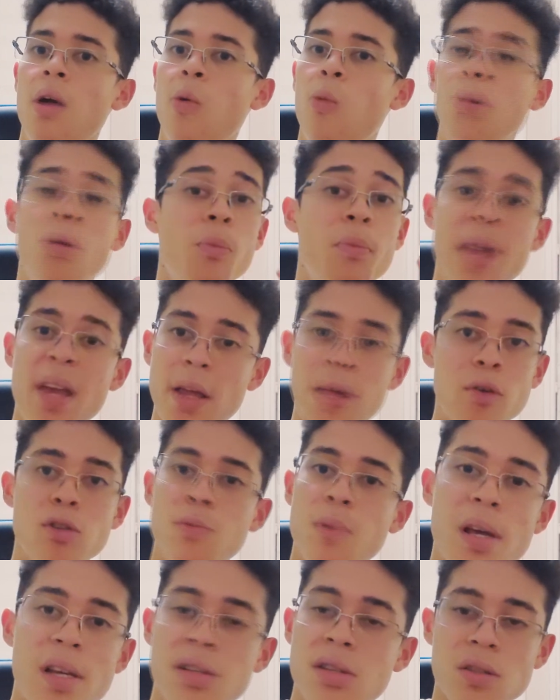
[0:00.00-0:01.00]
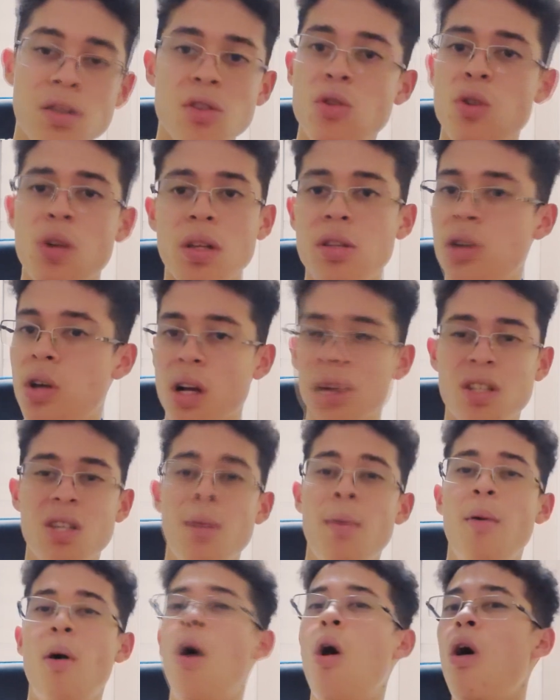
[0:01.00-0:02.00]
will be at those places, and you can talk to
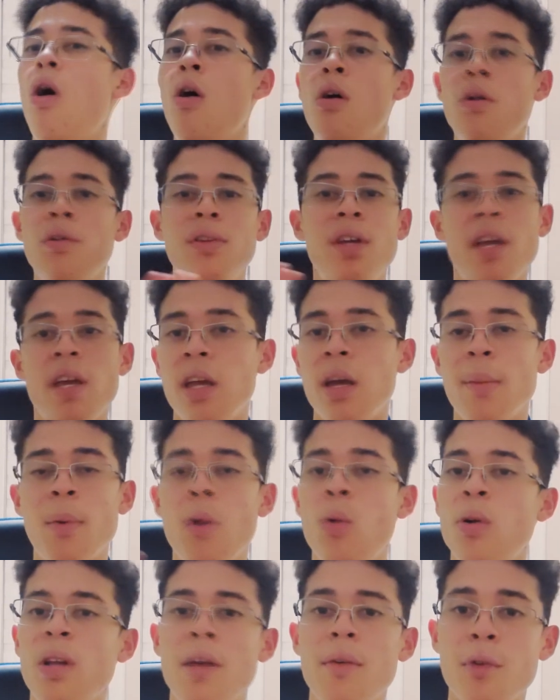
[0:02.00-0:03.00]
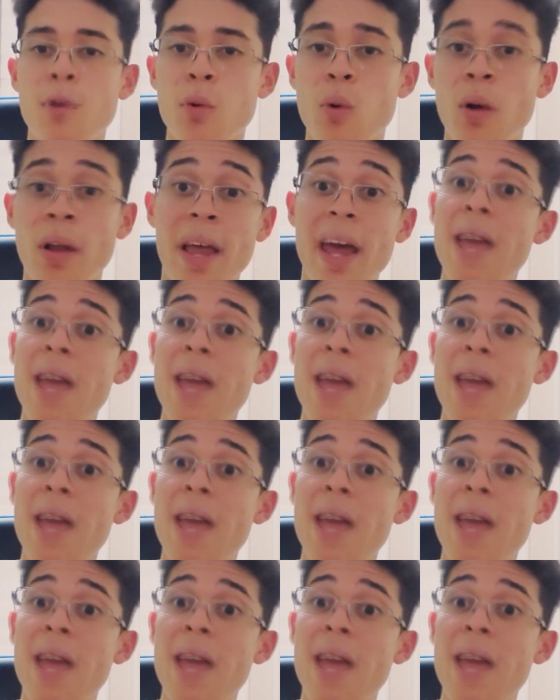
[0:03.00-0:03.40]
them all day about whatever you want.